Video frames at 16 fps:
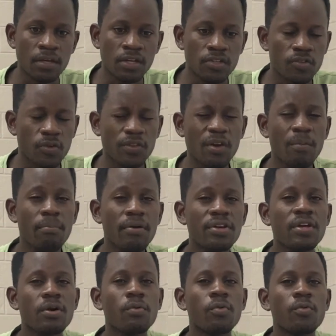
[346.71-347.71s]
so your
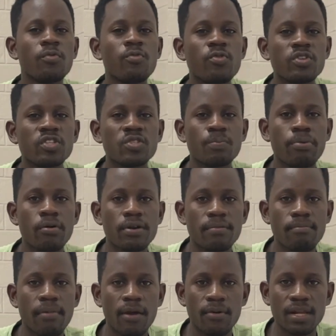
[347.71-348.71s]
body will respond
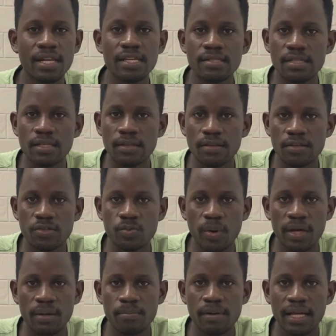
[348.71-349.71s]
by releasing these
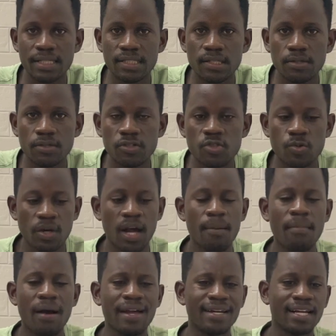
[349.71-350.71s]
white blood cells to
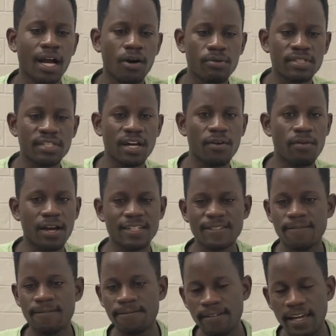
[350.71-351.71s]
come and counteract,
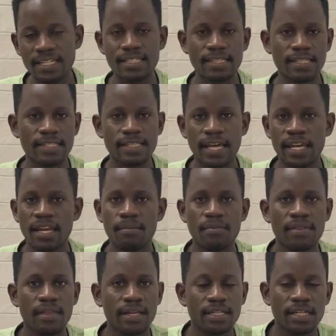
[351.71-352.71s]
fight this enemy
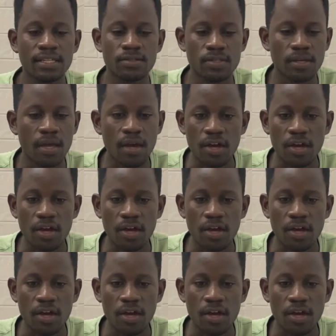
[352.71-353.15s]
that is